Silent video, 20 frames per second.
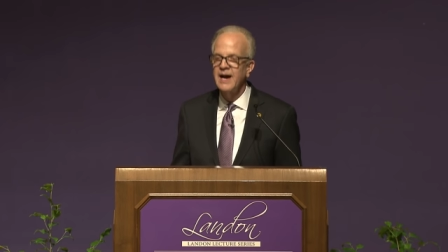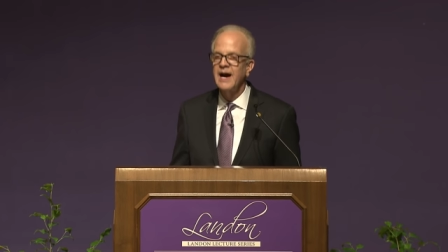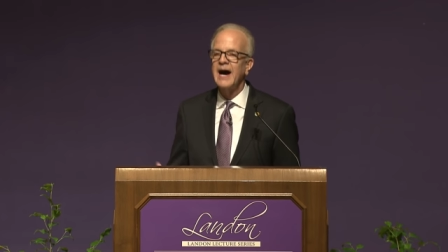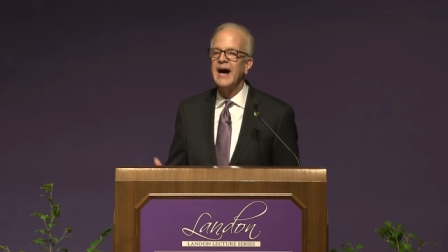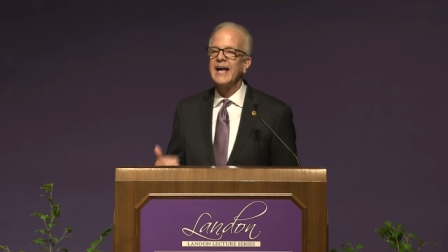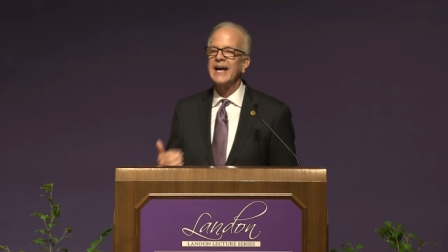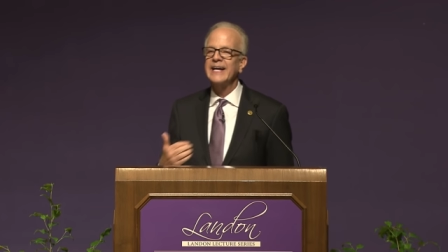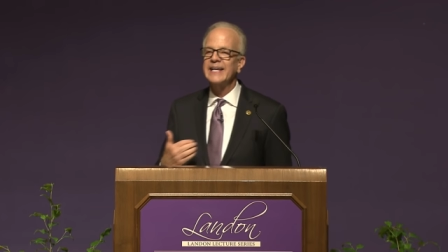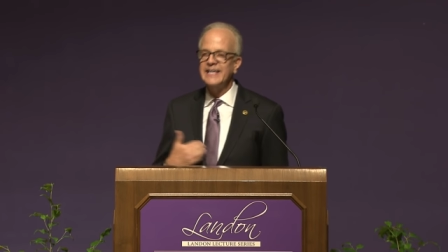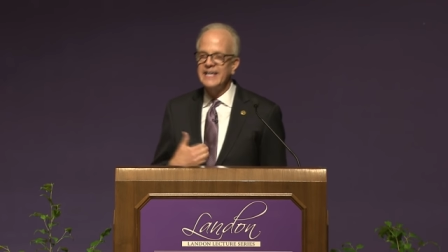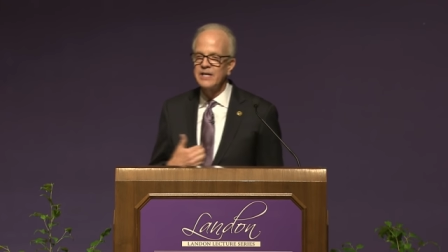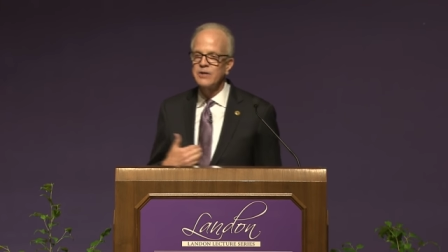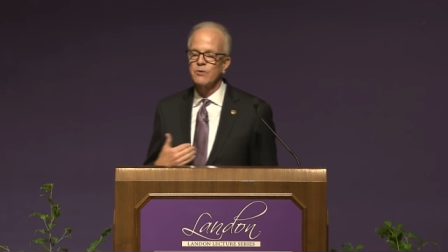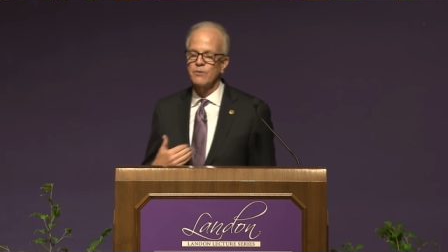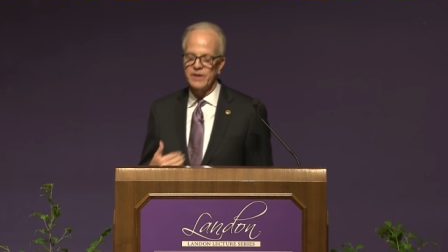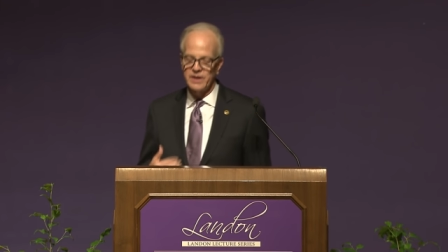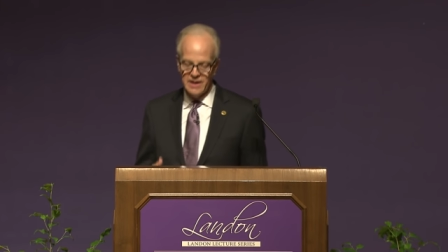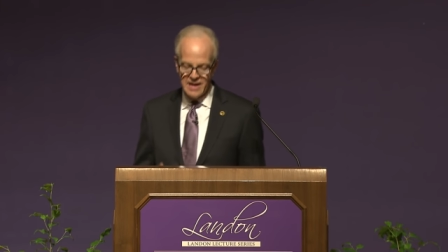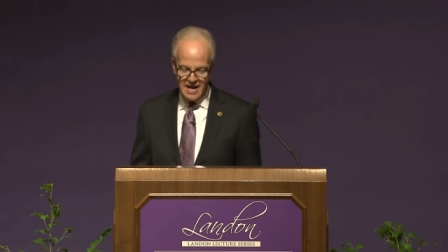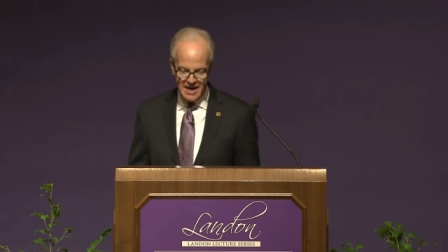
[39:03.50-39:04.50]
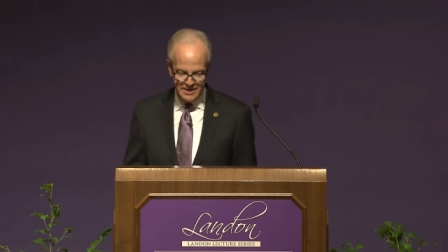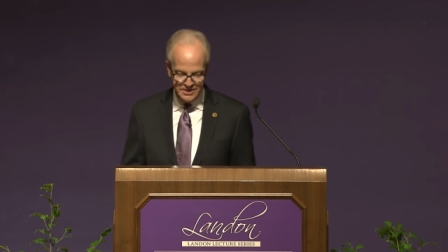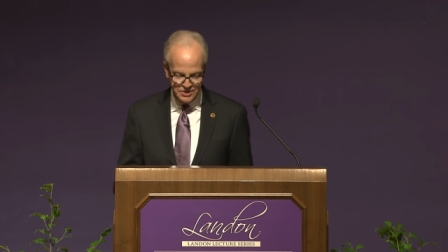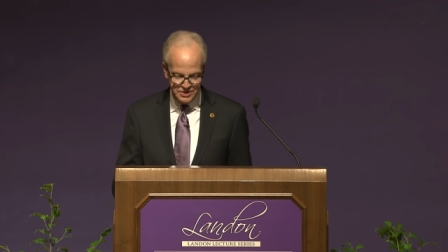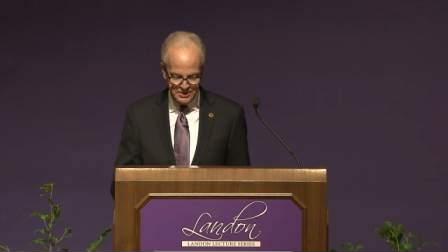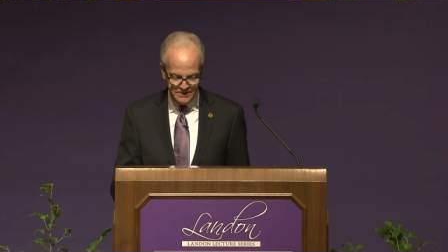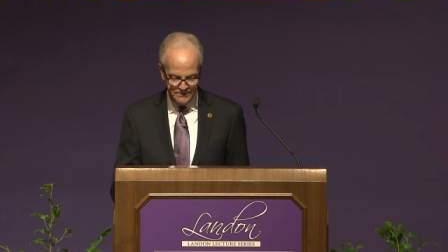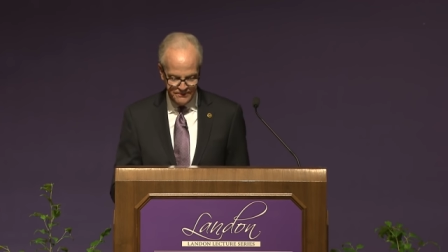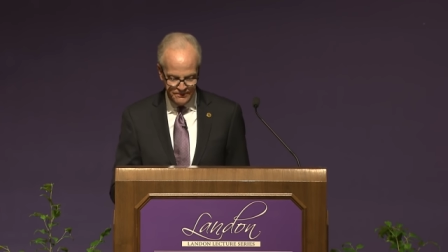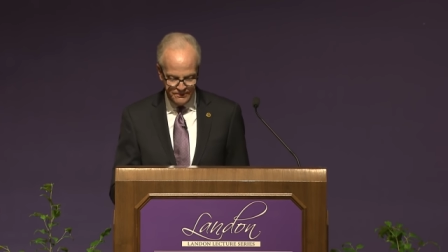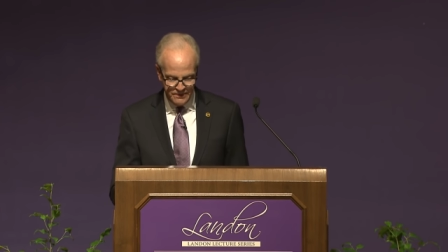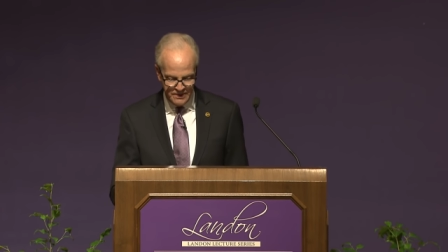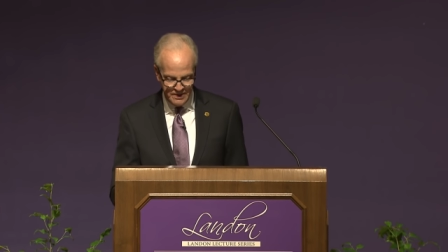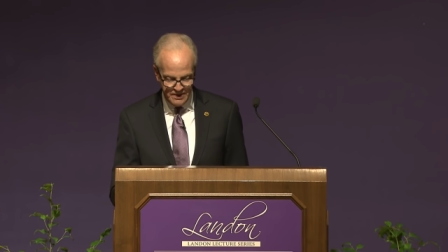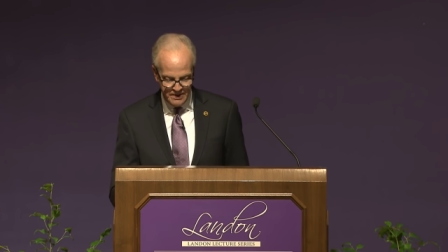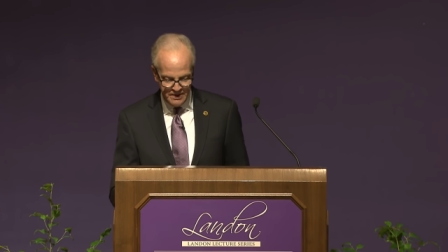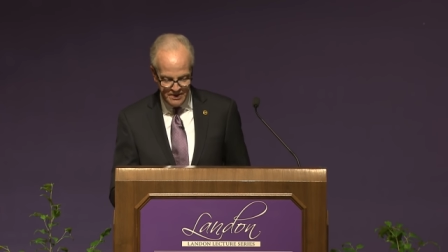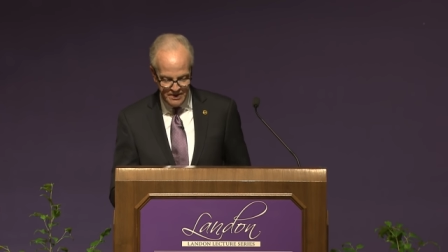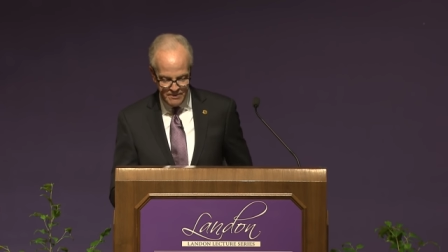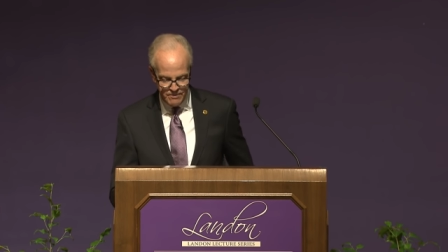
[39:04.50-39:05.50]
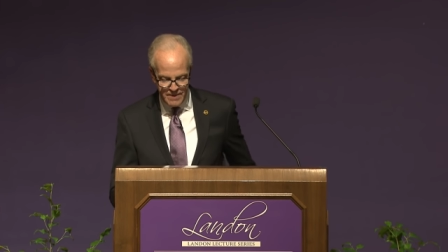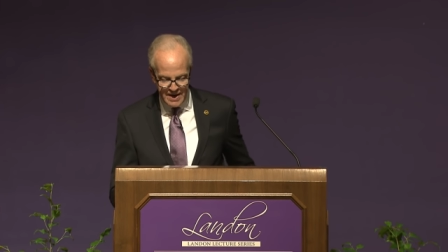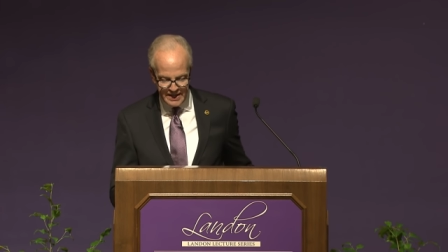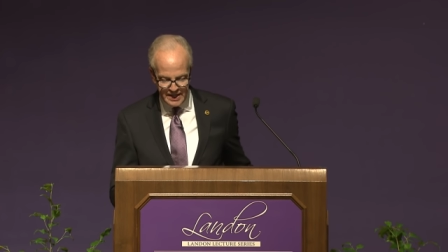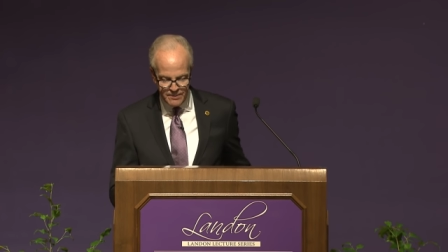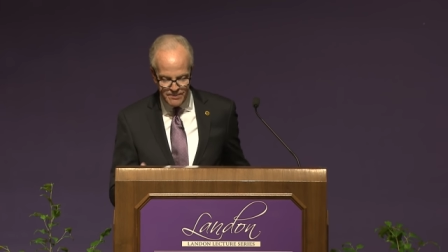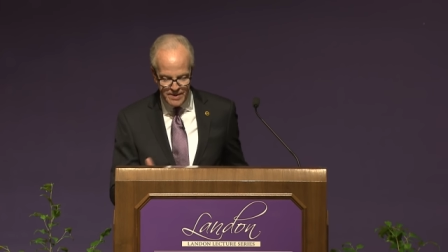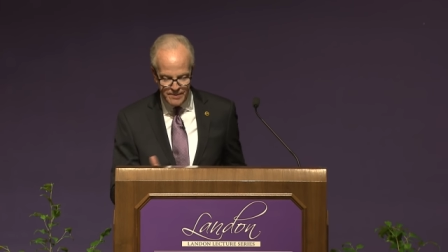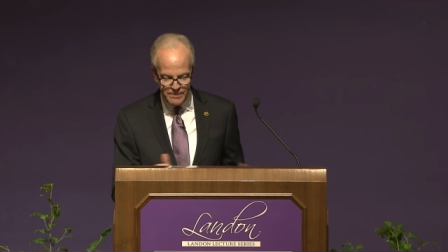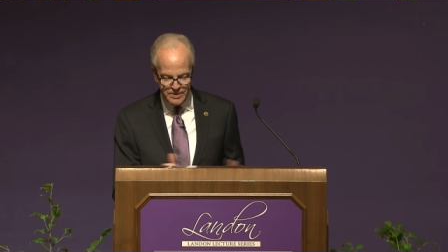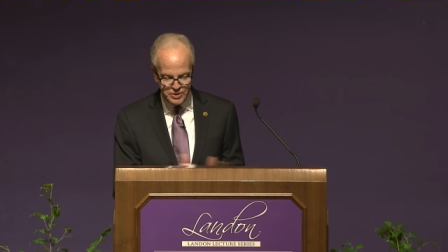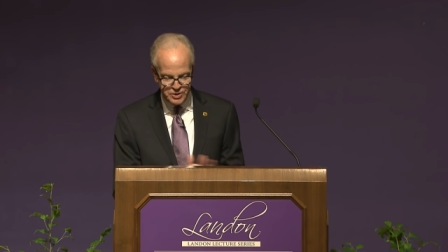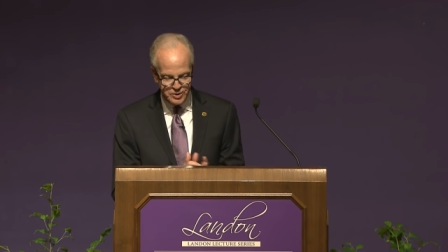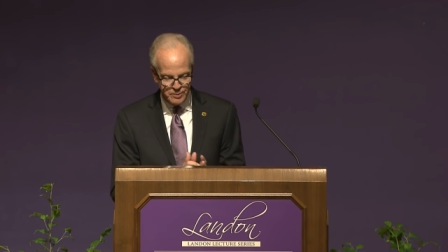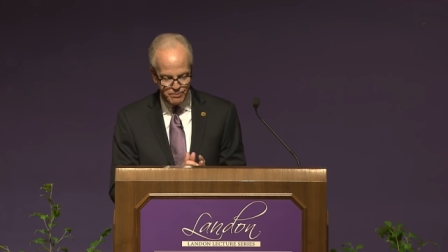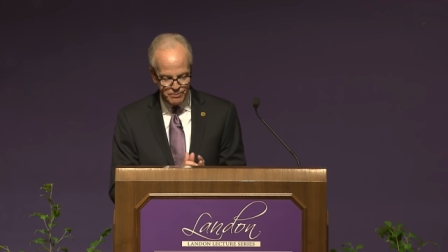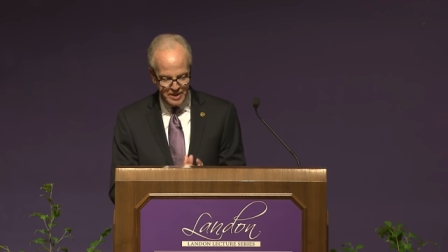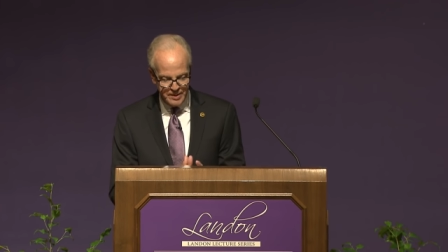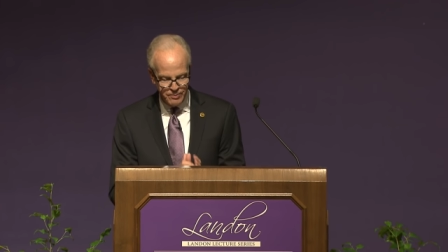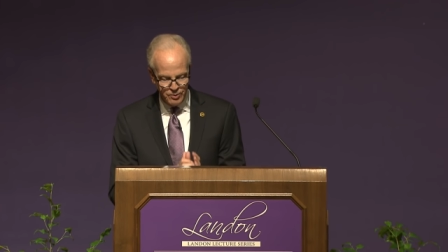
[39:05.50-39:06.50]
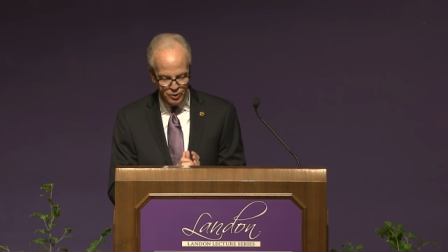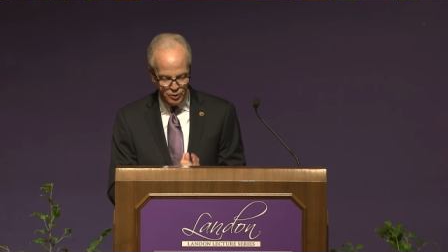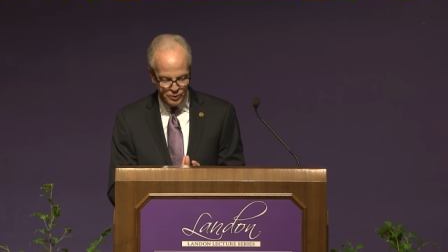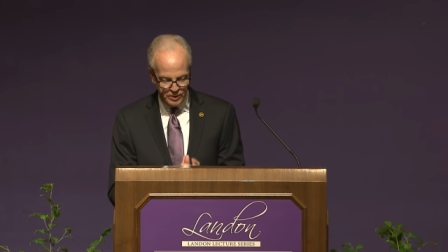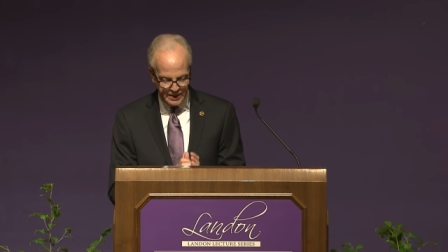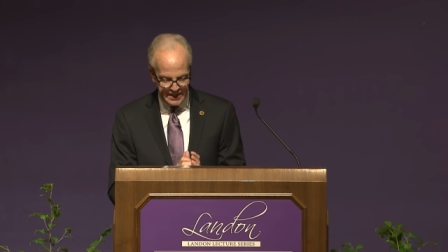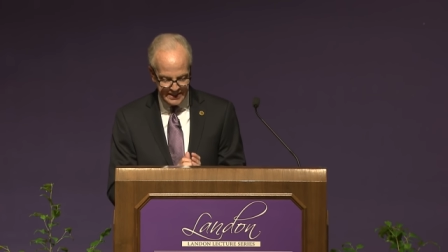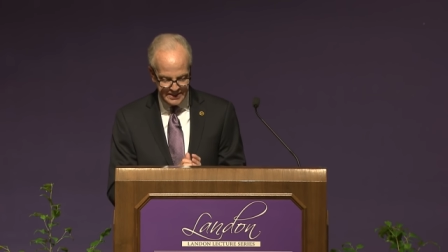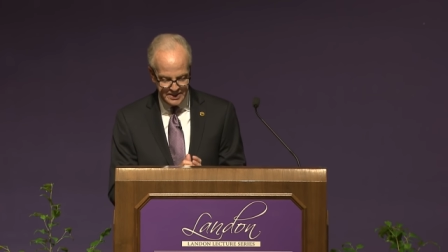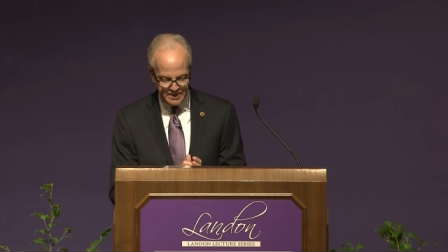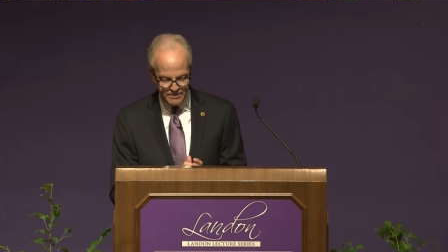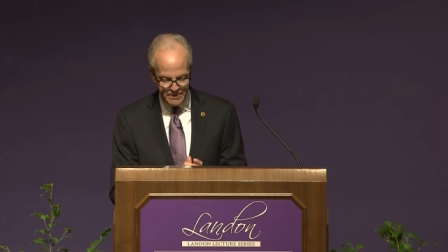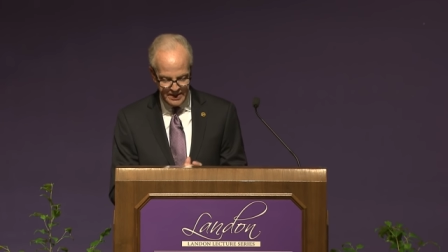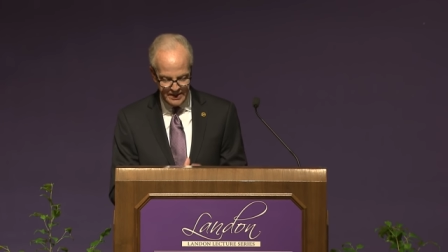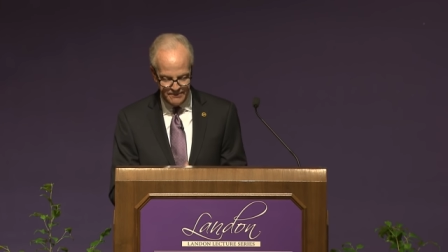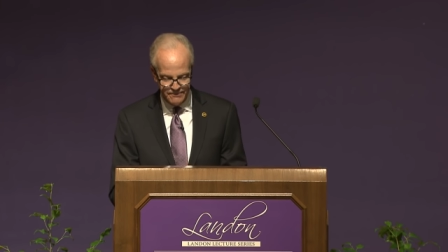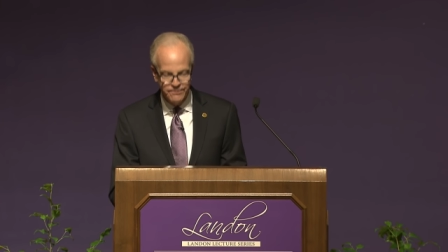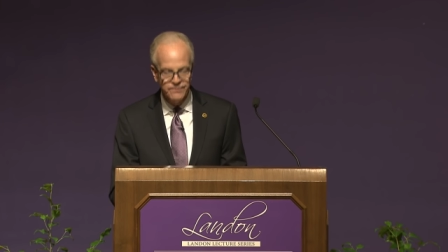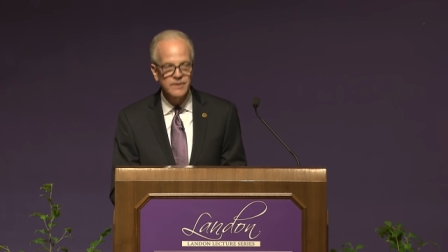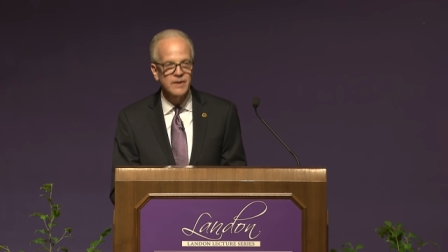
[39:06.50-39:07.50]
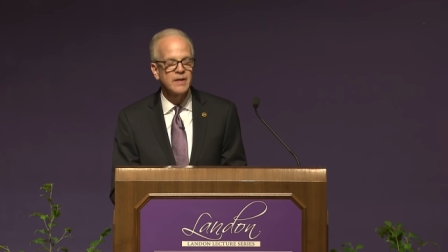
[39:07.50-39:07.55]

I again realized my commitment to the people who elected me,